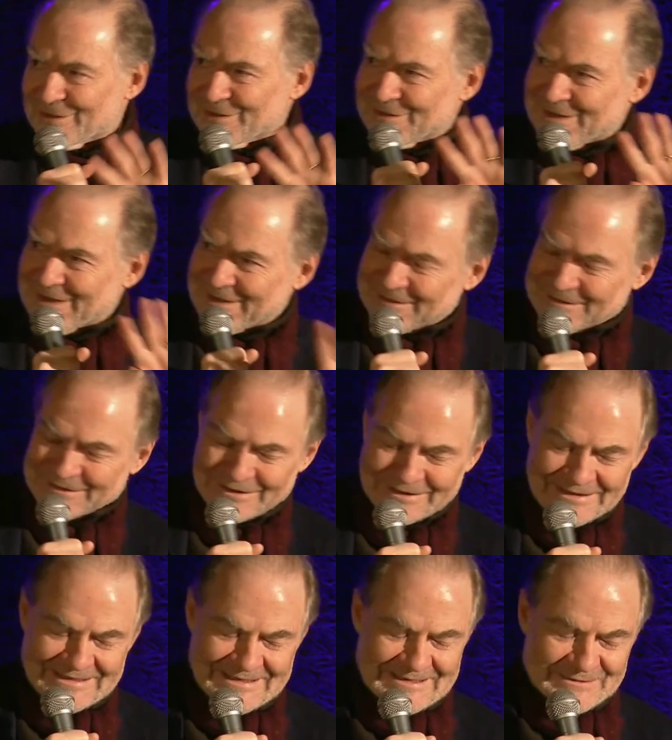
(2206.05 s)
and then
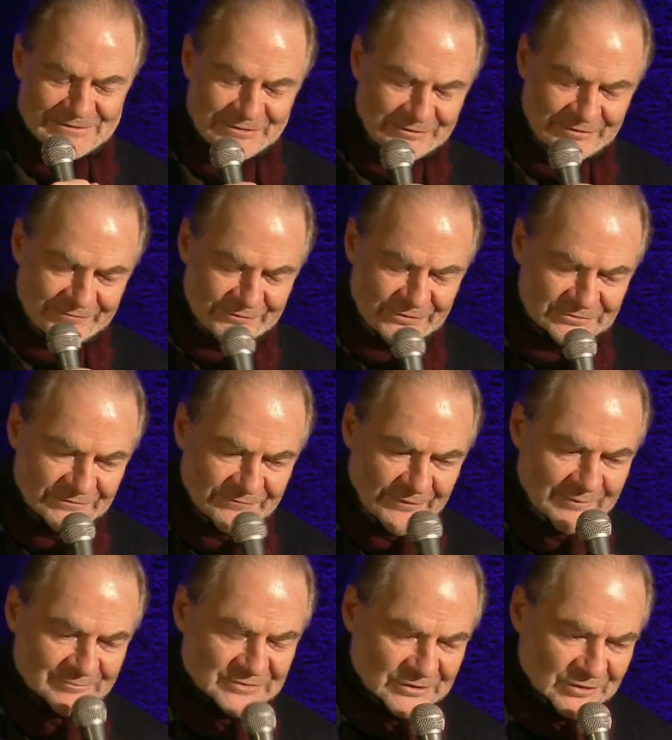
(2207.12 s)
during the funeral of
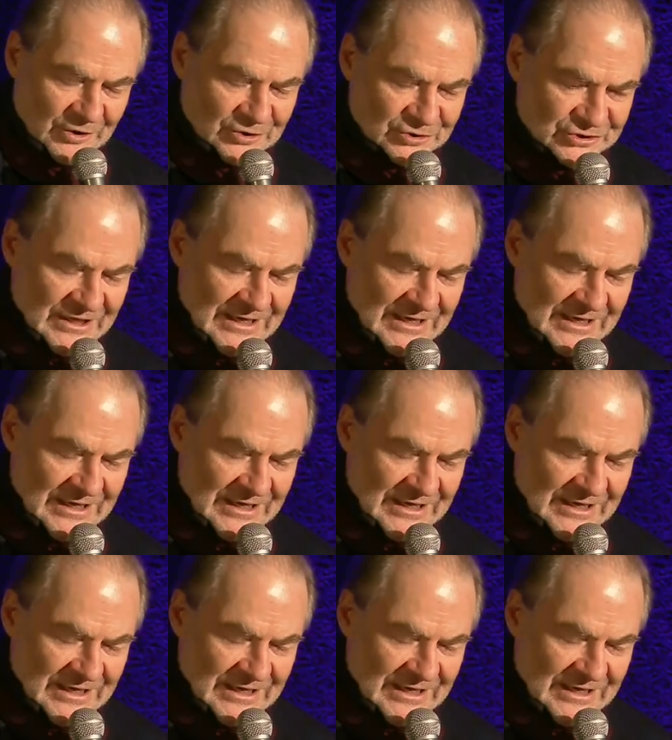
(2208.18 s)
Imre Nagy.